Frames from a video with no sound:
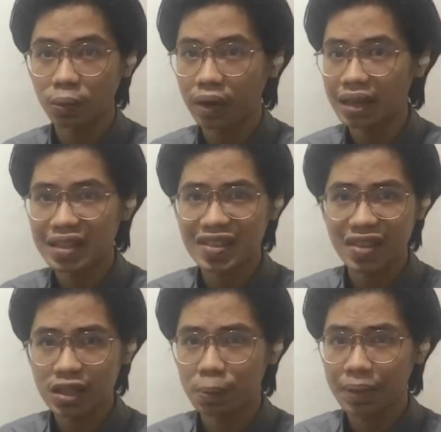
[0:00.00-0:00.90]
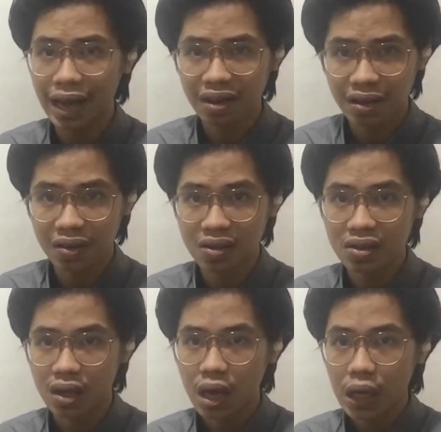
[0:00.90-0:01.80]
wherein such barriers
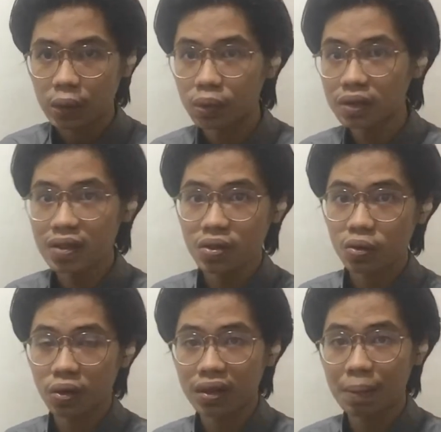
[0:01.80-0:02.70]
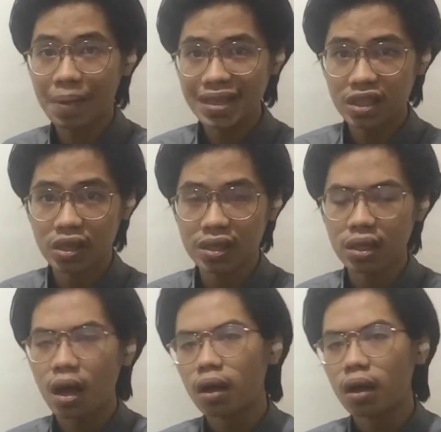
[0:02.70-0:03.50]
would distort the messages.